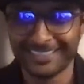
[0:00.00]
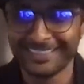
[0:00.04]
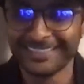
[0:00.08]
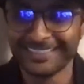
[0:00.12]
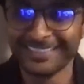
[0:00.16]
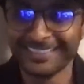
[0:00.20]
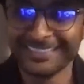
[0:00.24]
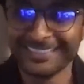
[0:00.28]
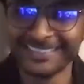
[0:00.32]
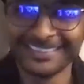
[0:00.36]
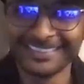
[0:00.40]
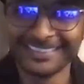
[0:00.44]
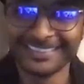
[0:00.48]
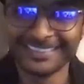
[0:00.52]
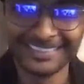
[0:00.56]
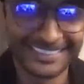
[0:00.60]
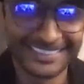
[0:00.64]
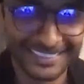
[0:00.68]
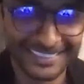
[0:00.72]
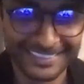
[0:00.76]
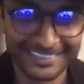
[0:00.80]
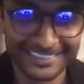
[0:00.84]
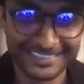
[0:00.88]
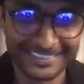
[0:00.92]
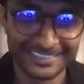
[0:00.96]
Well,
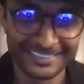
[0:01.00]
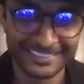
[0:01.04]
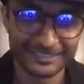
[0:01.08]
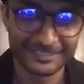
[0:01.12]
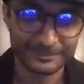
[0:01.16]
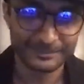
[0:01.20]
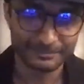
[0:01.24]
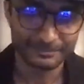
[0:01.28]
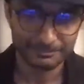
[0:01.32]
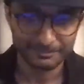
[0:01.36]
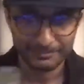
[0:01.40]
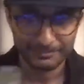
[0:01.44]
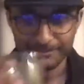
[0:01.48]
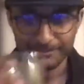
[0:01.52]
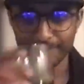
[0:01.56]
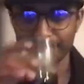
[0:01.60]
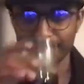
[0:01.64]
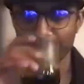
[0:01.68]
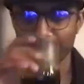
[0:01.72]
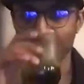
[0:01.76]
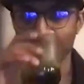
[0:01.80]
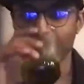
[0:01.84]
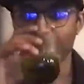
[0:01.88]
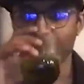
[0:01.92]
the first question I ask